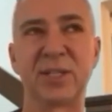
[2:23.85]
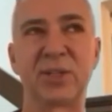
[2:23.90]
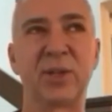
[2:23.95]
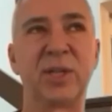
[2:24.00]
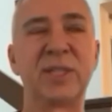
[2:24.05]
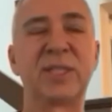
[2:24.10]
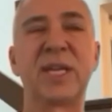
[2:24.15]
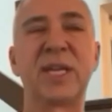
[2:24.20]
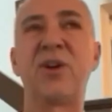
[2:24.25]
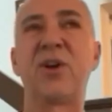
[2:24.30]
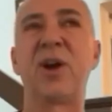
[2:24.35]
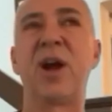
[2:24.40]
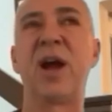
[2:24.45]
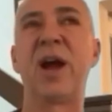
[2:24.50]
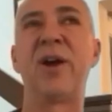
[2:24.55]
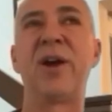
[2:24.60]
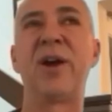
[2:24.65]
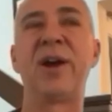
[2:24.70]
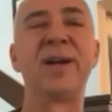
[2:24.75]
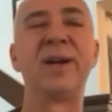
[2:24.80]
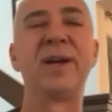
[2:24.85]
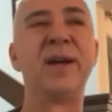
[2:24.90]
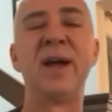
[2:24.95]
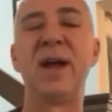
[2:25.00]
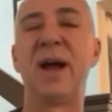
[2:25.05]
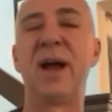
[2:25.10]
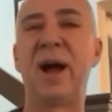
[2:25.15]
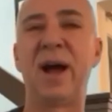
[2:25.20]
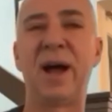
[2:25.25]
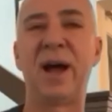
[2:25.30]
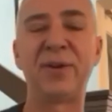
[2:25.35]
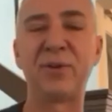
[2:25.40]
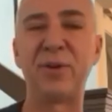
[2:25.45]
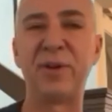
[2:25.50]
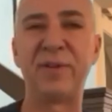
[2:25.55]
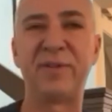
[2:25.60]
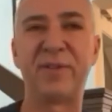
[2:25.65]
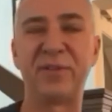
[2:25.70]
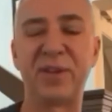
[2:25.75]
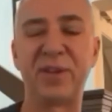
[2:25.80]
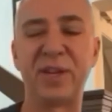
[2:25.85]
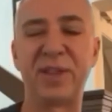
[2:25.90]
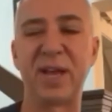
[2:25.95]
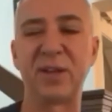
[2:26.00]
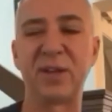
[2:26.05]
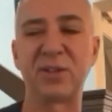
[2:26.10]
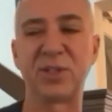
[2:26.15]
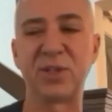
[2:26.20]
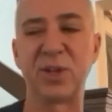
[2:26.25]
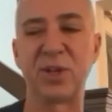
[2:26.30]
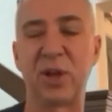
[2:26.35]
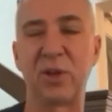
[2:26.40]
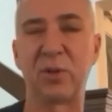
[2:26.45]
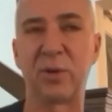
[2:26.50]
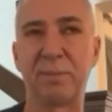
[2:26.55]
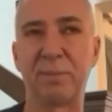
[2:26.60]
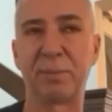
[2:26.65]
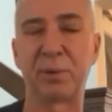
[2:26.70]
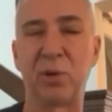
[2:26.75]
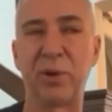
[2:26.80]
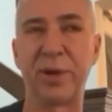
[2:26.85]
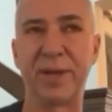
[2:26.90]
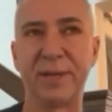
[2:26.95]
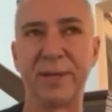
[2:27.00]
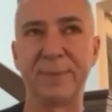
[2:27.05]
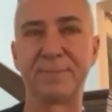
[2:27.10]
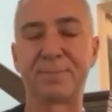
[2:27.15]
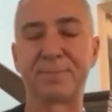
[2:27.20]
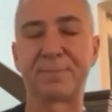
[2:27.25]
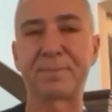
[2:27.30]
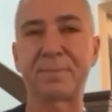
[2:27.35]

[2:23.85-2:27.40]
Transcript: So let's say you're hiring a $150,000 employee.